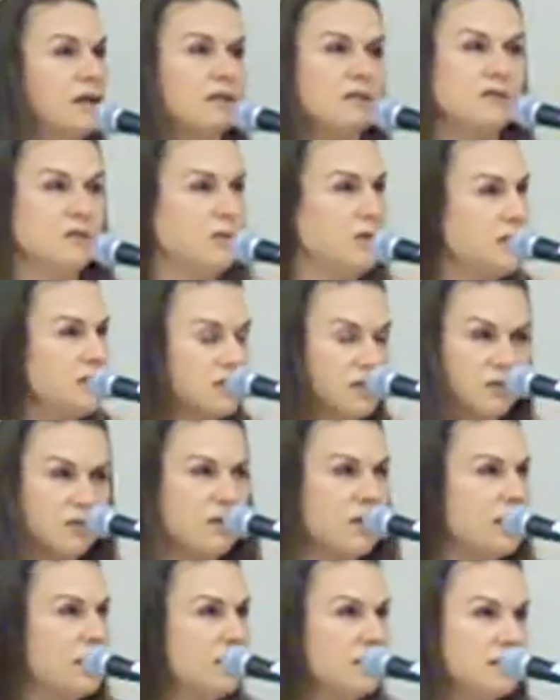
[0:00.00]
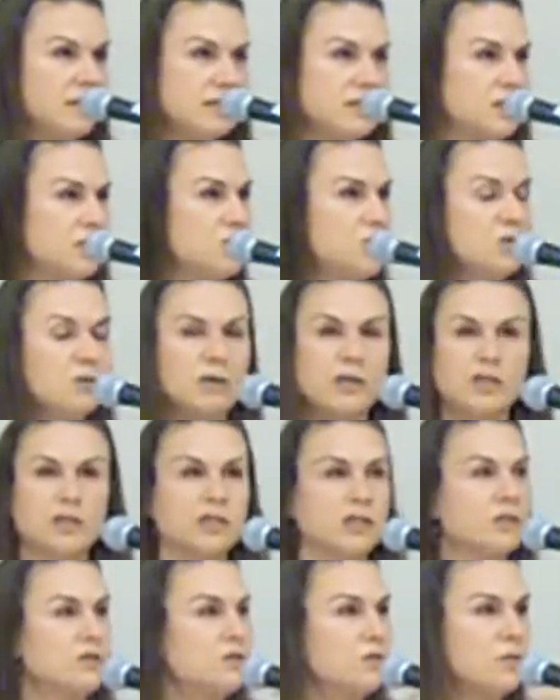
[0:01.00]
domestic violence
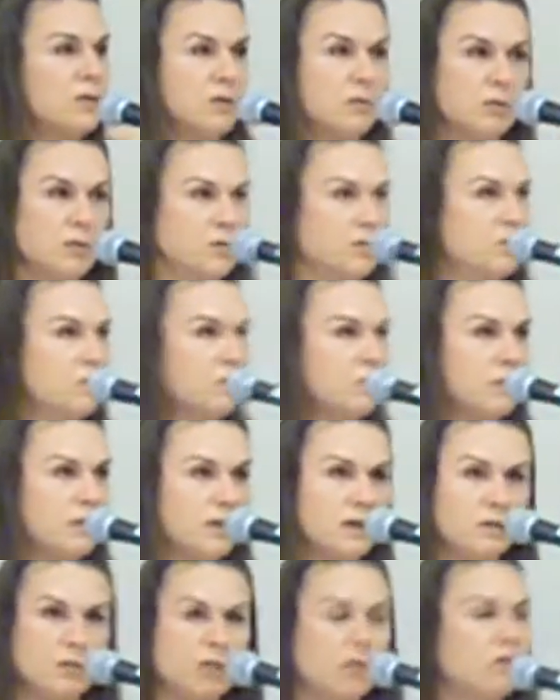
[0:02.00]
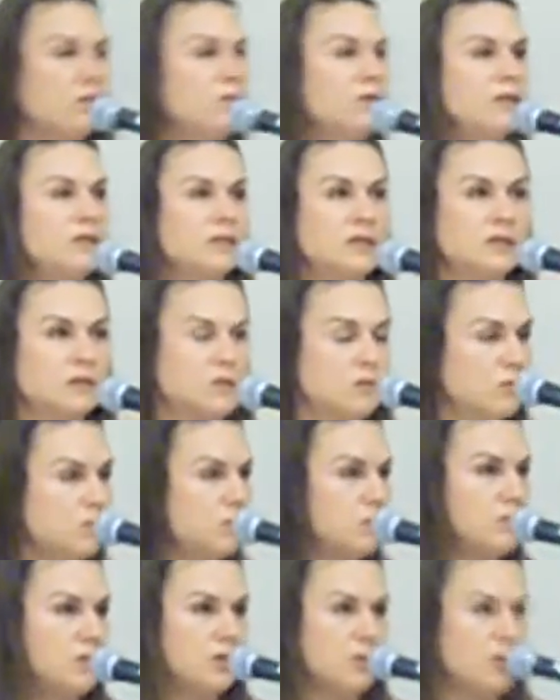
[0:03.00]
situations or people who become homeless,
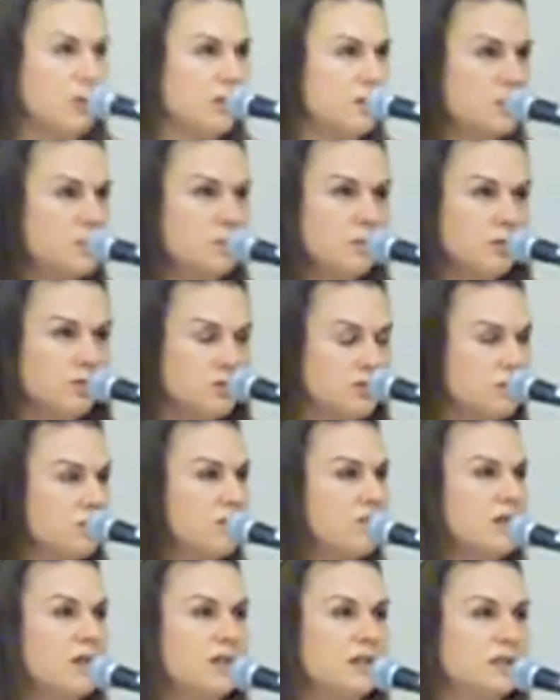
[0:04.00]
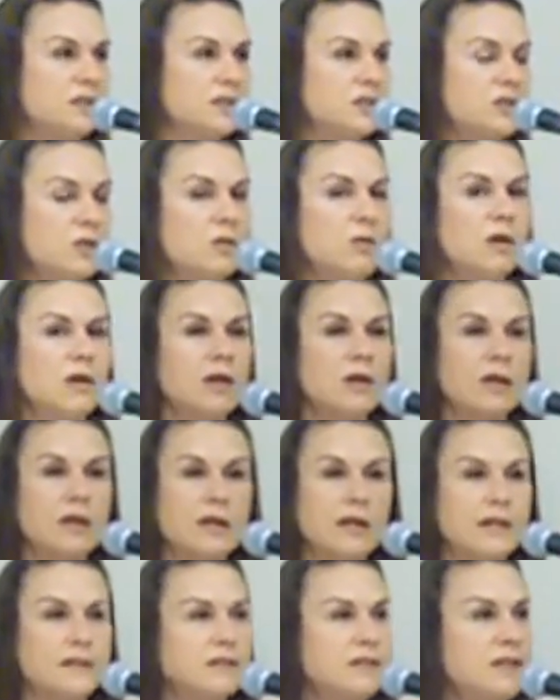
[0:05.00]
who, you know, are exposed to violence. So
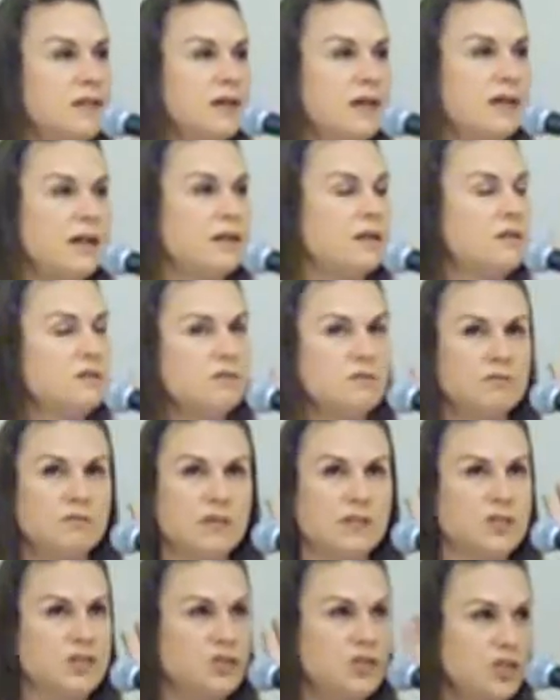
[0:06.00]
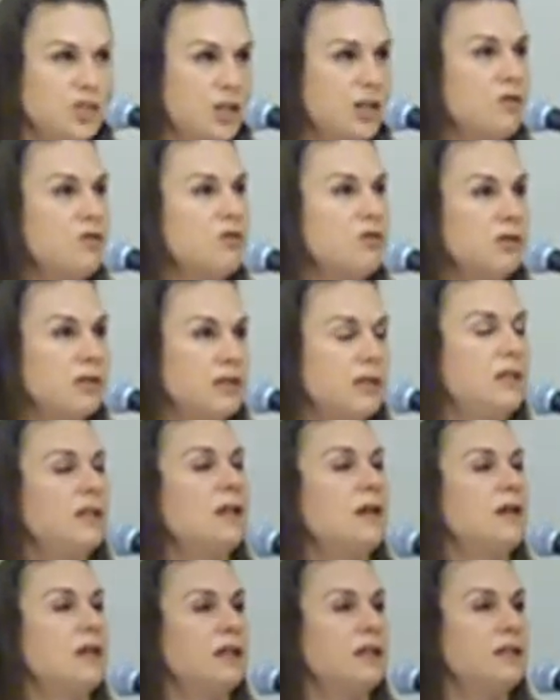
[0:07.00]
it's generally
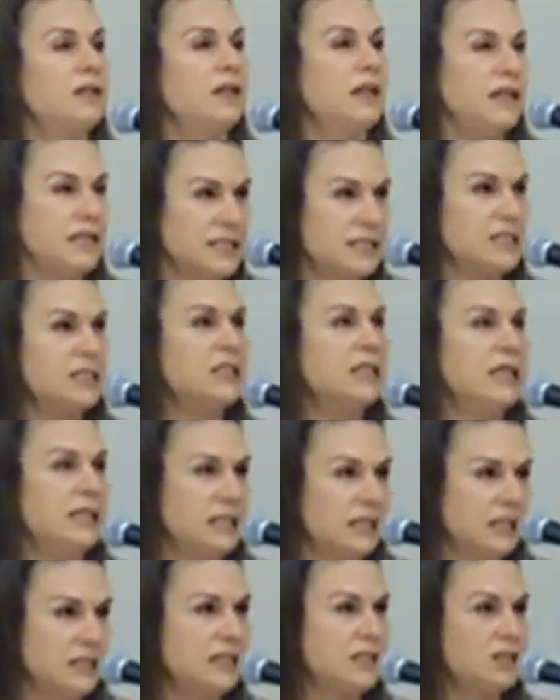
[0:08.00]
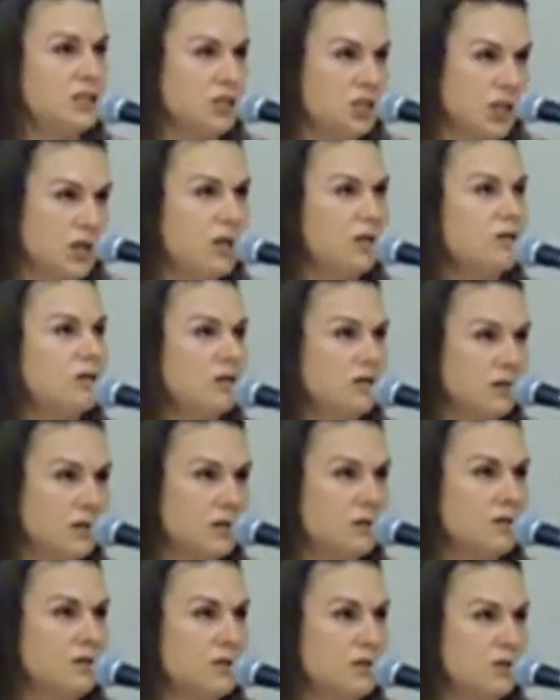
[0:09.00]
not isolated in childhood,
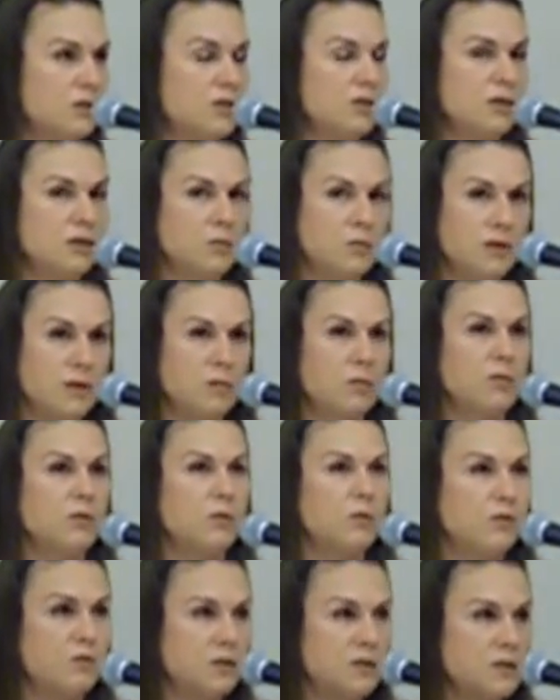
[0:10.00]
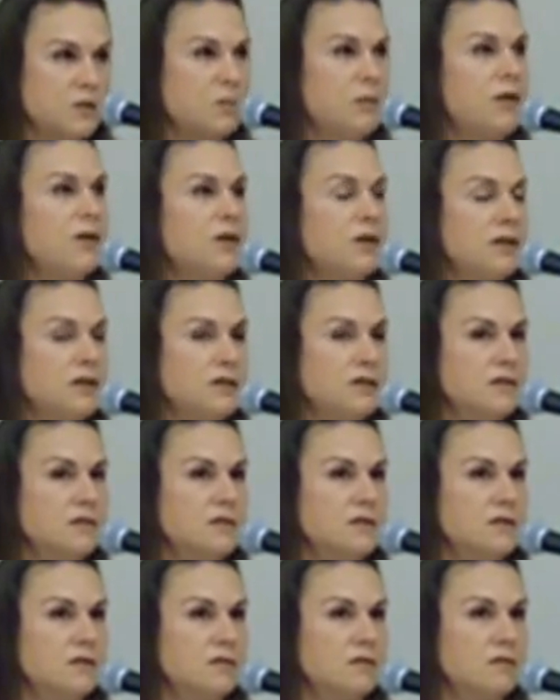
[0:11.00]
you know, that people who've experienced
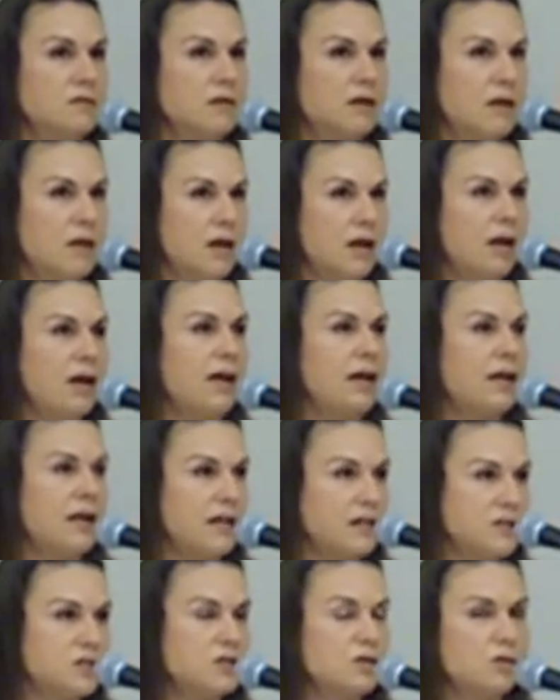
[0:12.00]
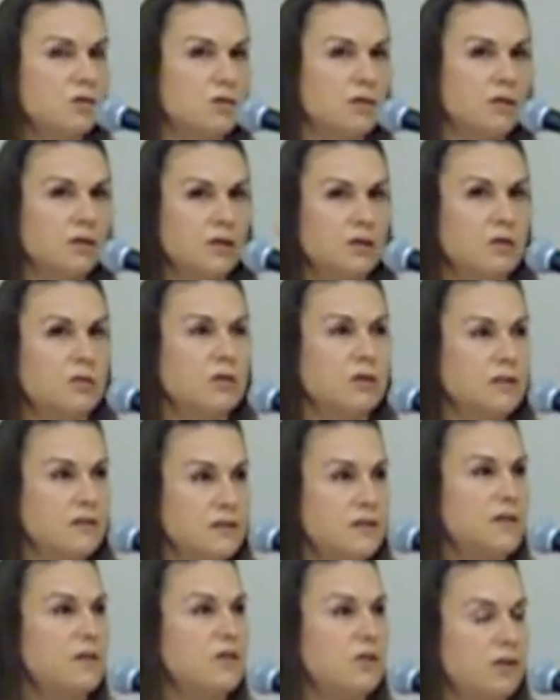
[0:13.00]
a high ACE score, you know,
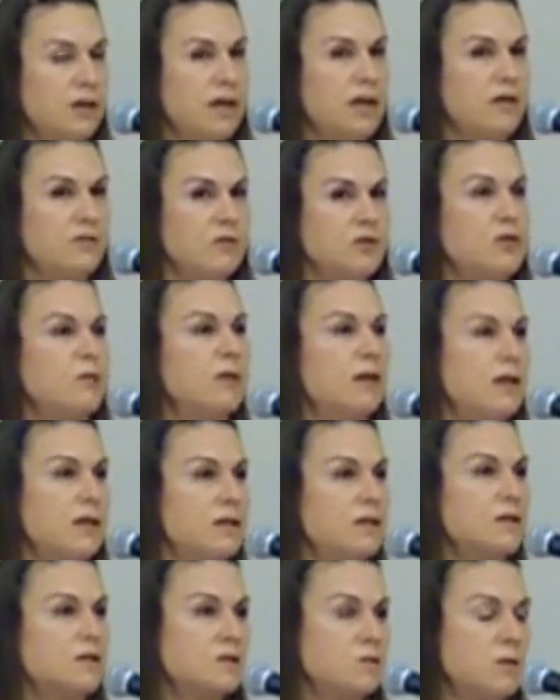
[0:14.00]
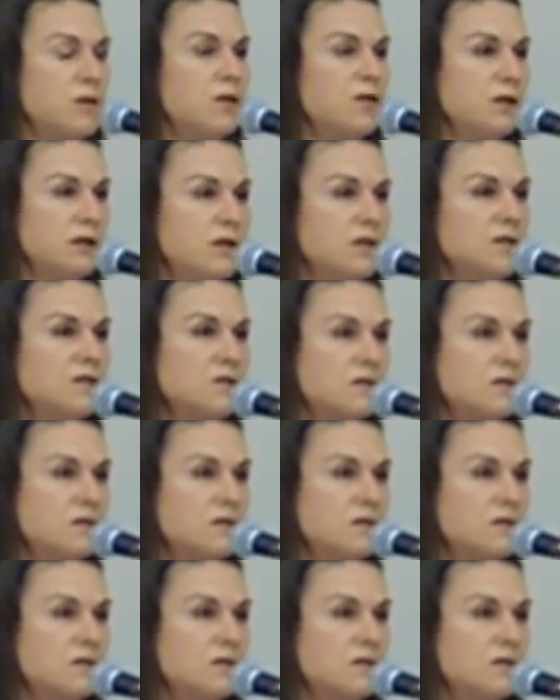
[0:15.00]
continue to have traumatic experience,